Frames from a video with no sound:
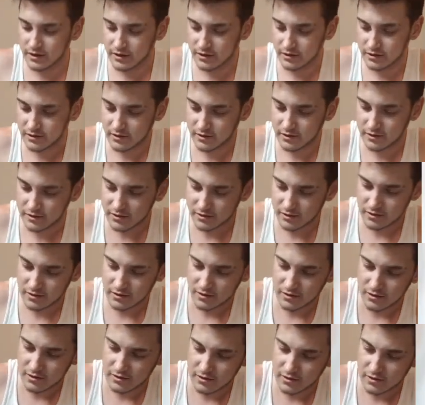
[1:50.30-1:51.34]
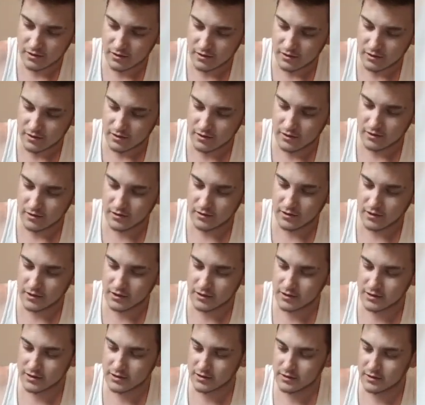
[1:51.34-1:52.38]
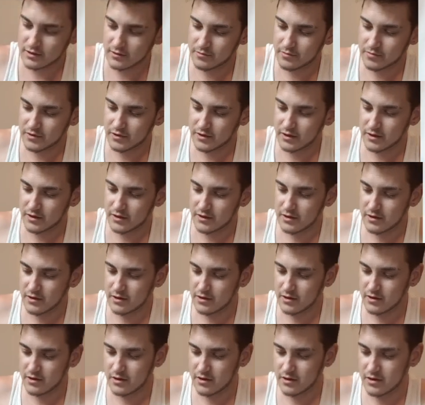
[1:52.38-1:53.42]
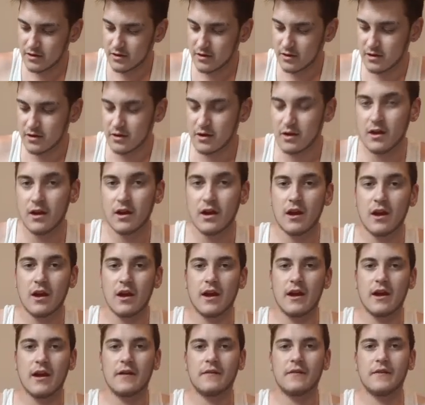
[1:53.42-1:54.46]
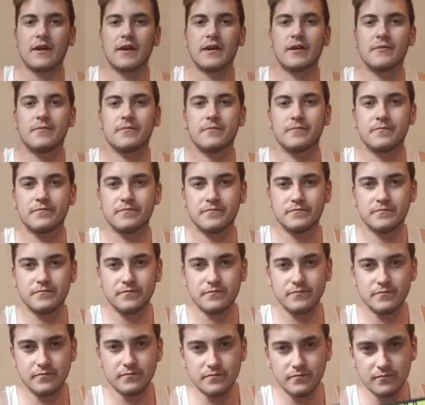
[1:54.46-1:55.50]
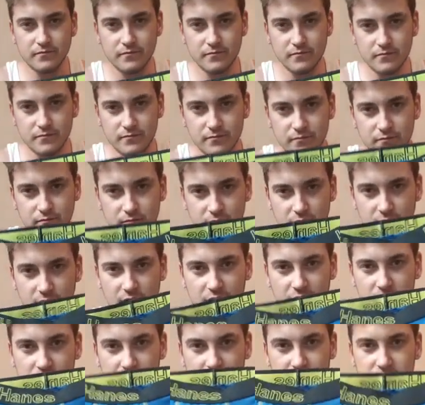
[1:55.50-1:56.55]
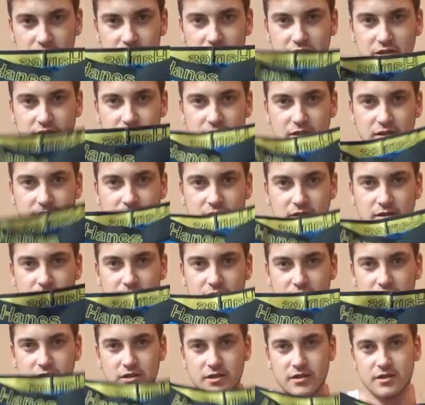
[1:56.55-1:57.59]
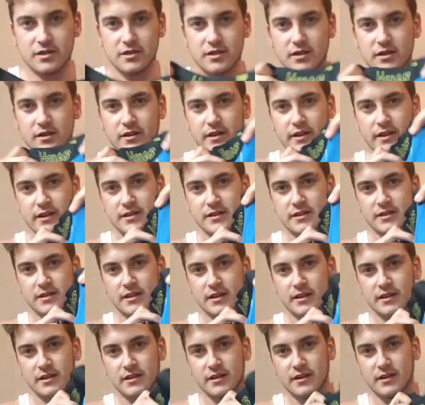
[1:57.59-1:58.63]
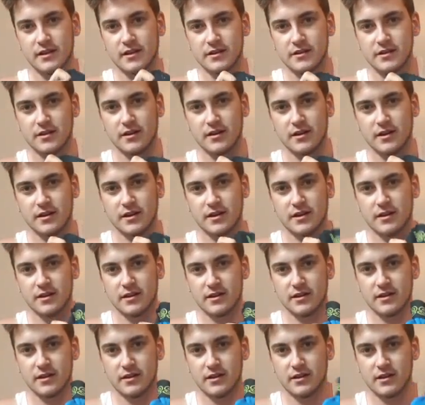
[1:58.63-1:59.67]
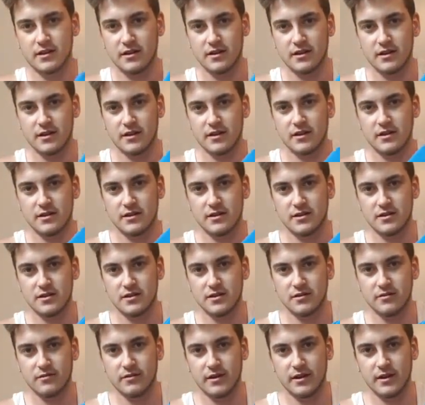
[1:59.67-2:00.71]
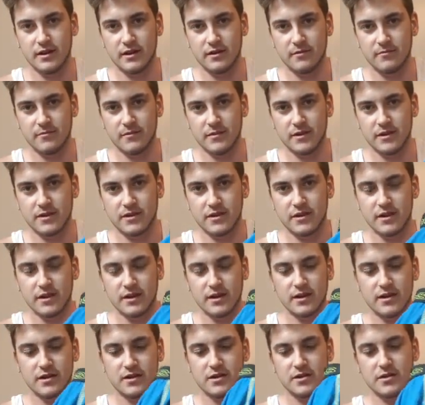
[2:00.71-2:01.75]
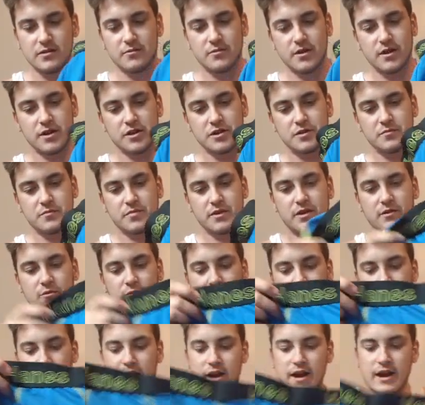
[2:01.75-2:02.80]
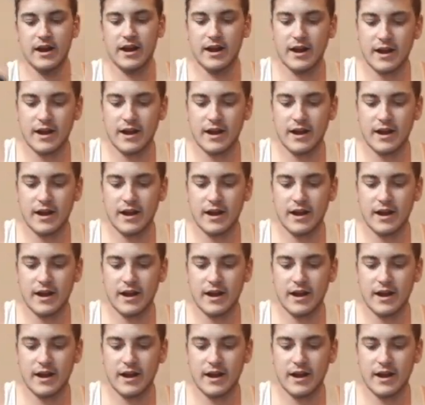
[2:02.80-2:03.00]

here, and you slip it in, and then it's just gonna like sit in there. It's not gonna do much. But what I